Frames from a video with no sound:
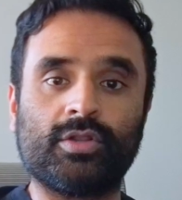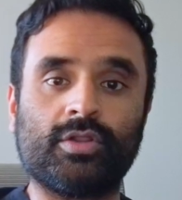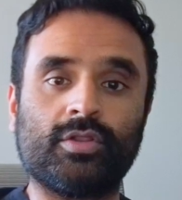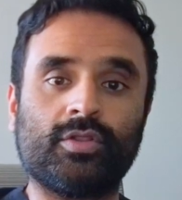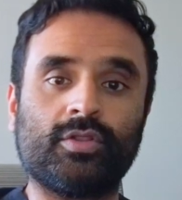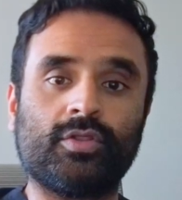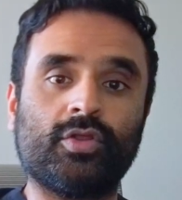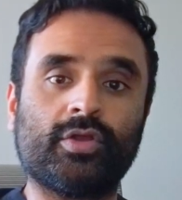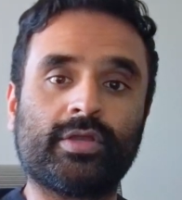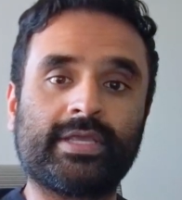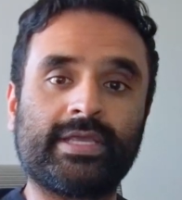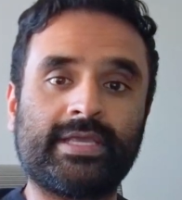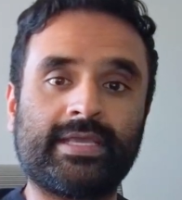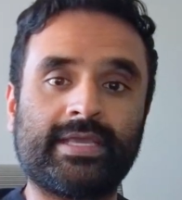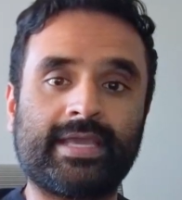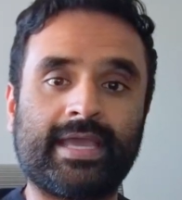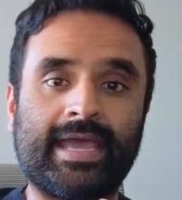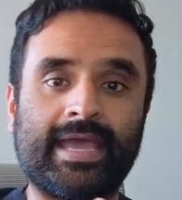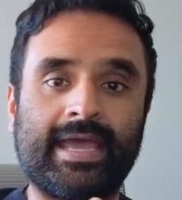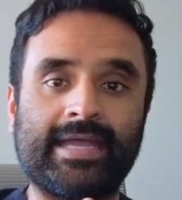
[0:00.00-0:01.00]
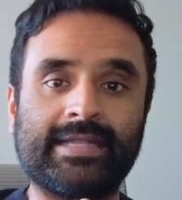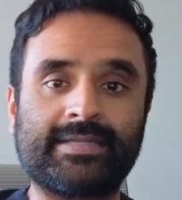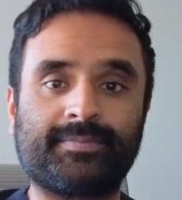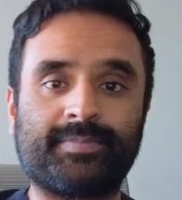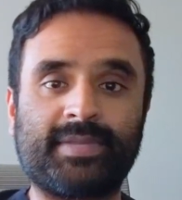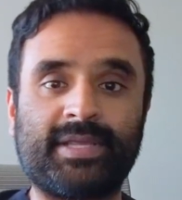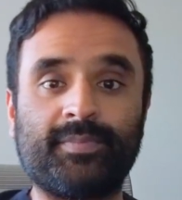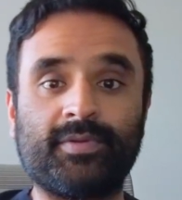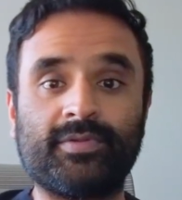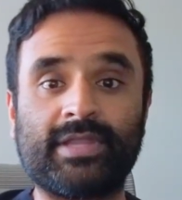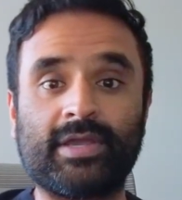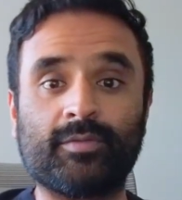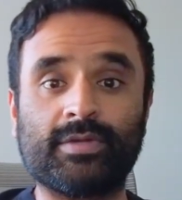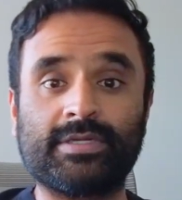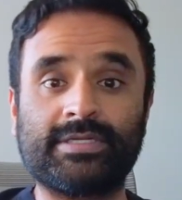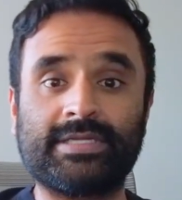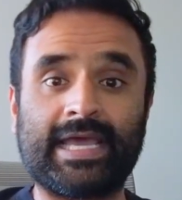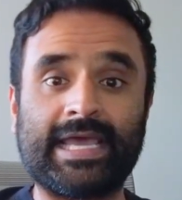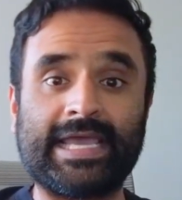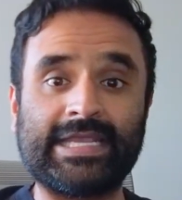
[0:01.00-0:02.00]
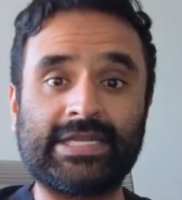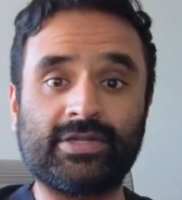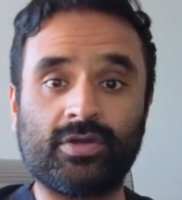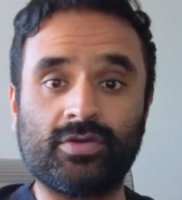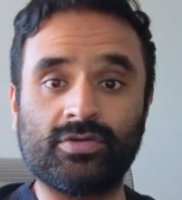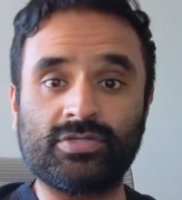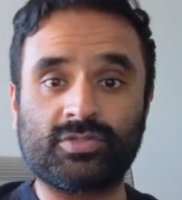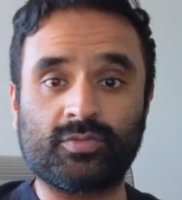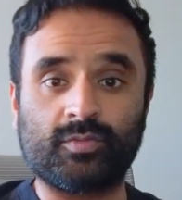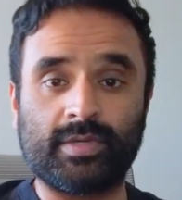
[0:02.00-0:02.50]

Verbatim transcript: looking at people that were diagnosed